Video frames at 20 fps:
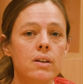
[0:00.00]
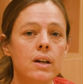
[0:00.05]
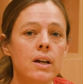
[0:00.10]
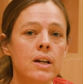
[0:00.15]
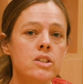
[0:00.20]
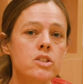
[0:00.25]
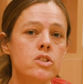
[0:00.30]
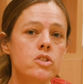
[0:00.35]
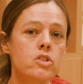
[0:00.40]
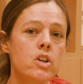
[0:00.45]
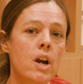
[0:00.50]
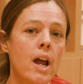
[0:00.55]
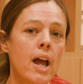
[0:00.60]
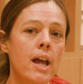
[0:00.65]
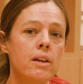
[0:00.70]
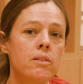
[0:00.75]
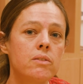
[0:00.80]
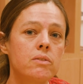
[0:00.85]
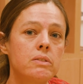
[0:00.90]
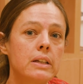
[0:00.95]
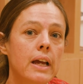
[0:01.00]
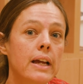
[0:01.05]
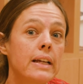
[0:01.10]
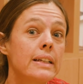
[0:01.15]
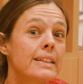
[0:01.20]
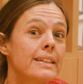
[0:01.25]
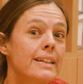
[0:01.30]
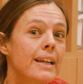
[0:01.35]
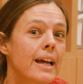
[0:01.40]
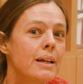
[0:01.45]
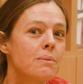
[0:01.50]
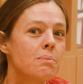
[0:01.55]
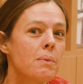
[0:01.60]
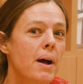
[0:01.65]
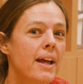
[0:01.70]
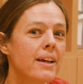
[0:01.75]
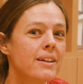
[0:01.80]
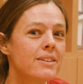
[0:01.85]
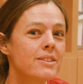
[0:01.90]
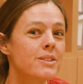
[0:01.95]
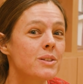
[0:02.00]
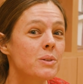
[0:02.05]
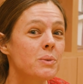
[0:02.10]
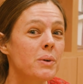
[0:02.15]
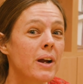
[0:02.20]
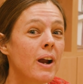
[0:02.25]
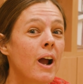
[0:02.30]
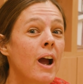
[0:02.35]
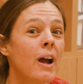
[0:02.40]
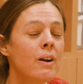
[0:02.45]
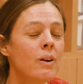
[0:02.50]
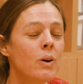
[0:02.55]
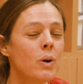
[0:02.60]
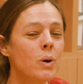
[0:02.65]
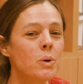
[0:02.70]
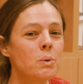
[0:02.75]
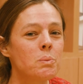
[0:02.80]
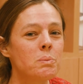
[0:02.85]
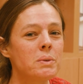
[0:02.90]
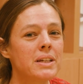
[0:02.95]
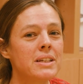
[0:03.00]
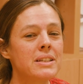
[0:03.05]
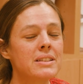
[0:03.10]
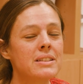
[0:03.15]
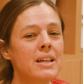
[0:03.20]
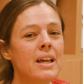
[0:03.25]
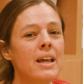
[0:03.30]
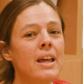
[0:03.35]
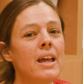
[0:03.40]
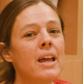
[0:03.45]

us drive 99 miles to where our home is.